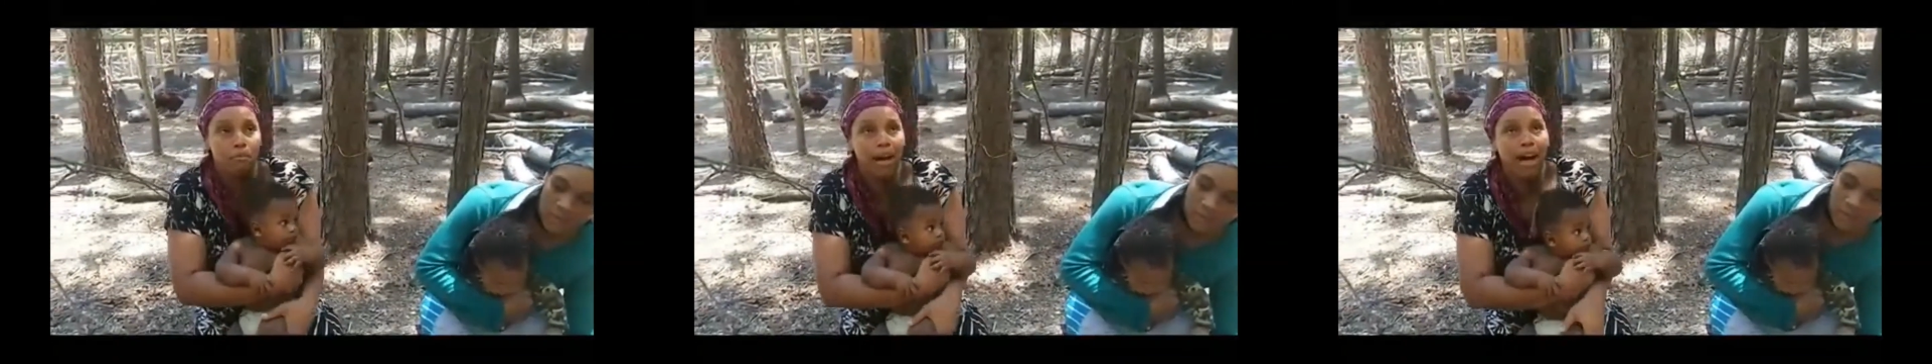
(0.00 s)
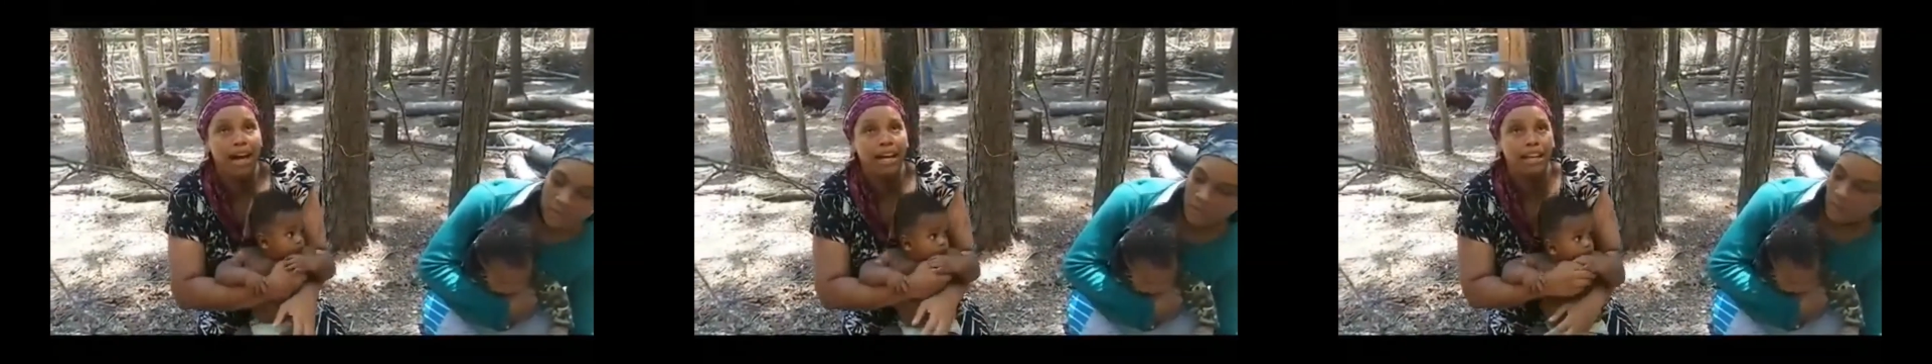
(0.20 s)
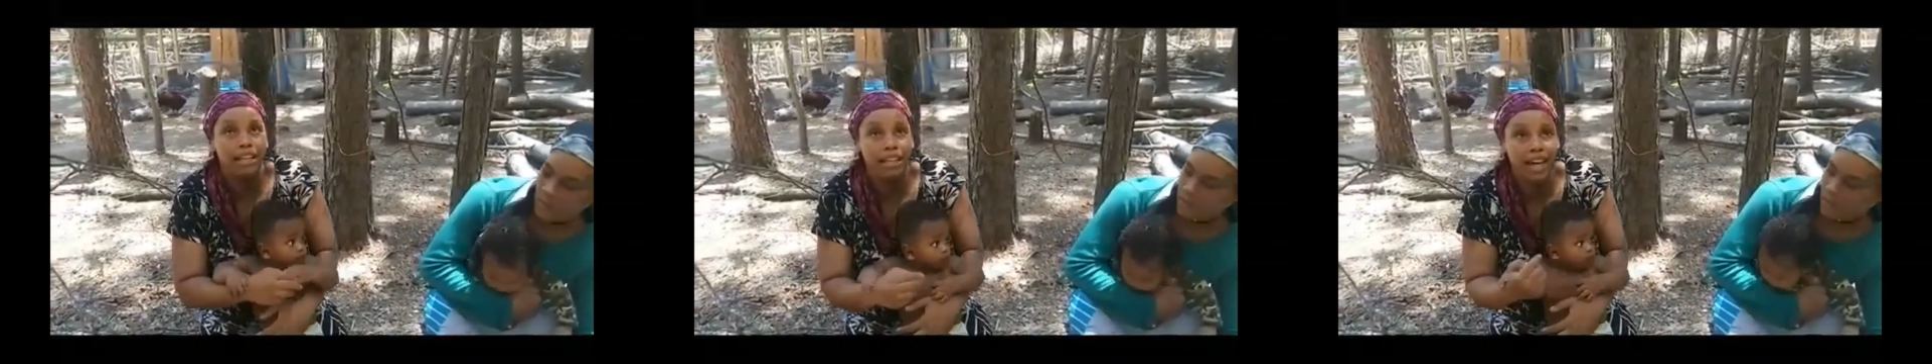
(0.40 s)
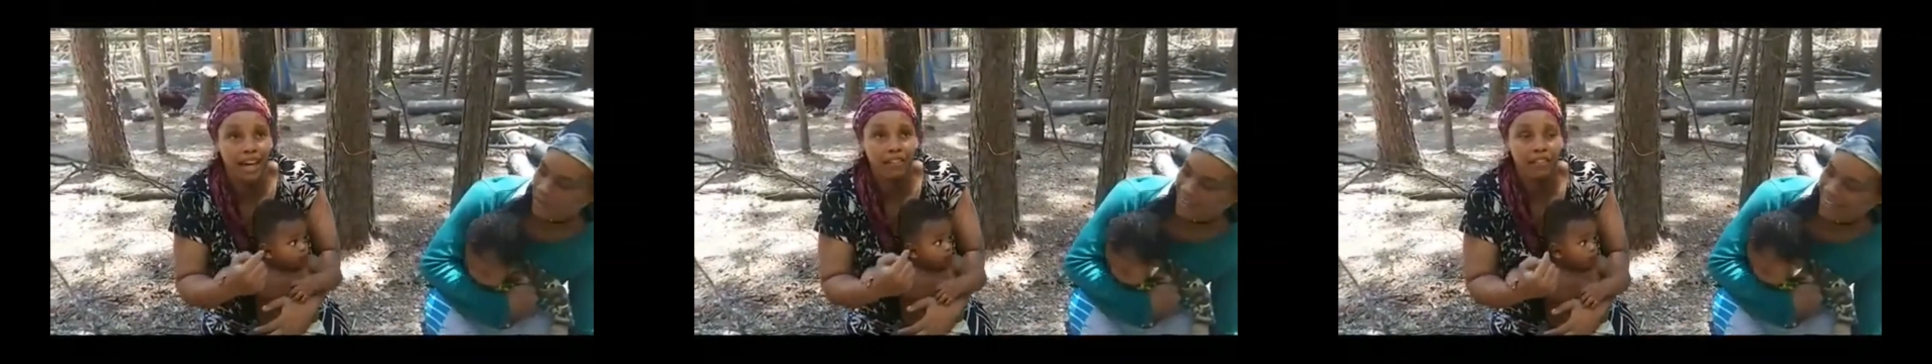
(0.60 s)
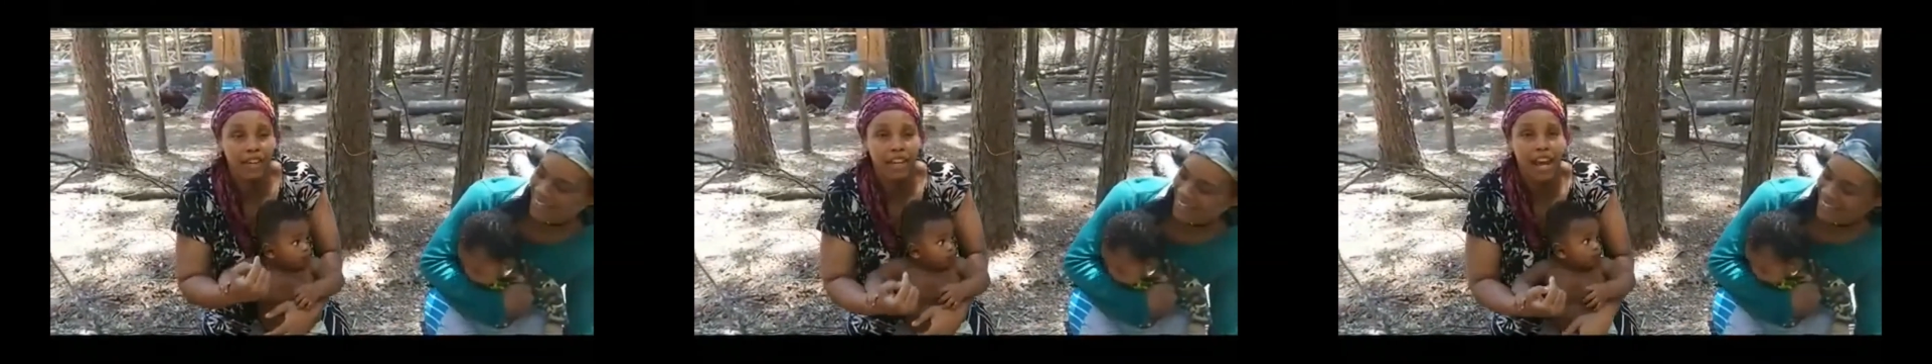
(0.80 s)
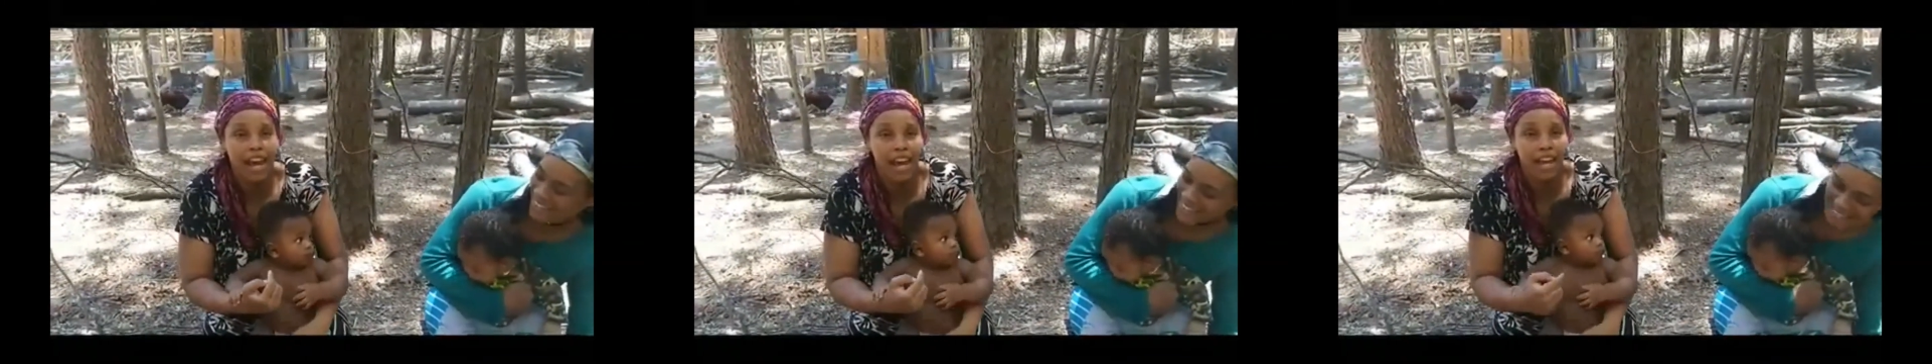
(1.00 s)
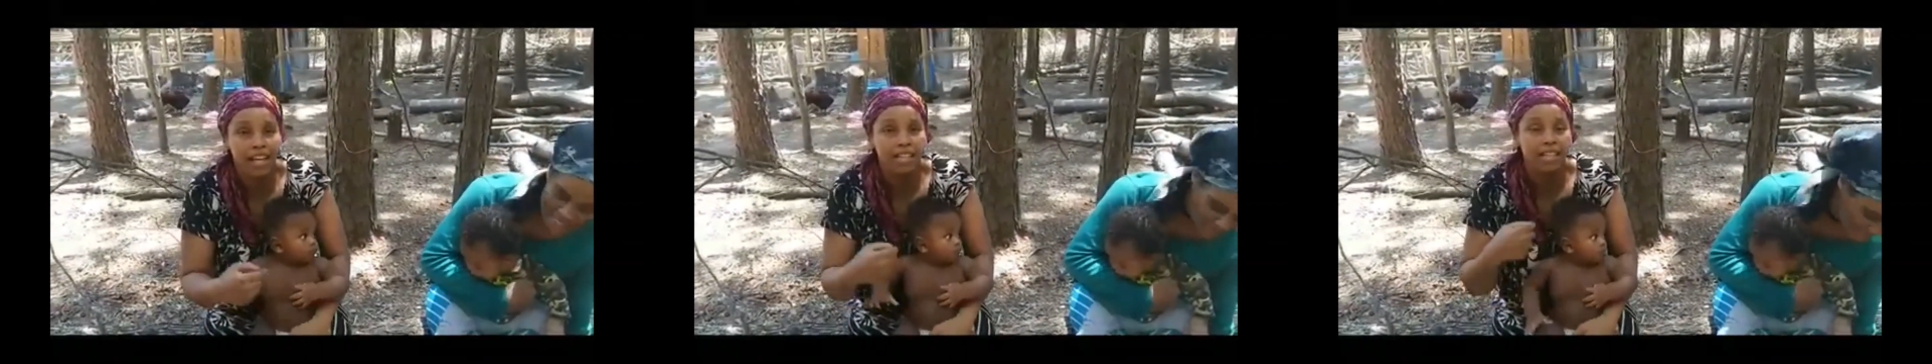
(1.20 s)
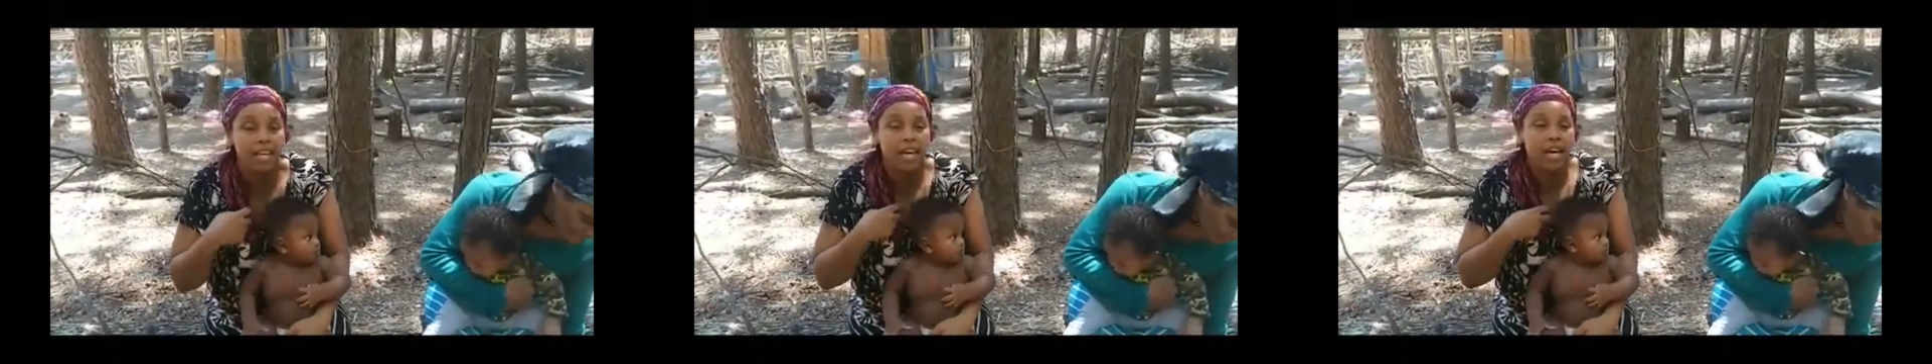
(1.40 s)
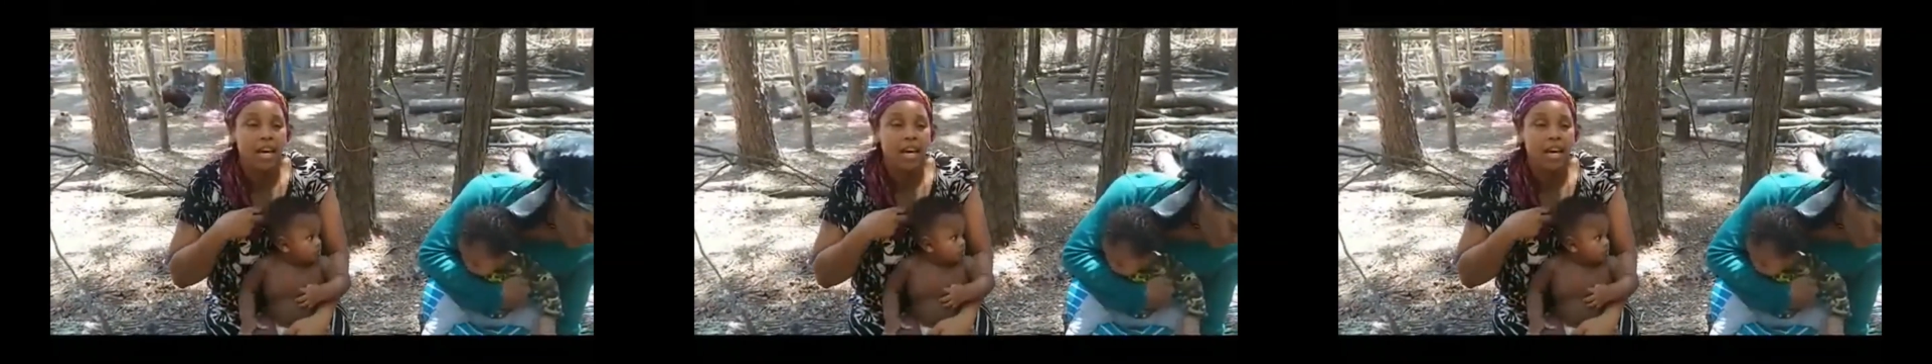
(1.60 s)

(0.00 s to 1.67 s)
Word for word: my life, it has.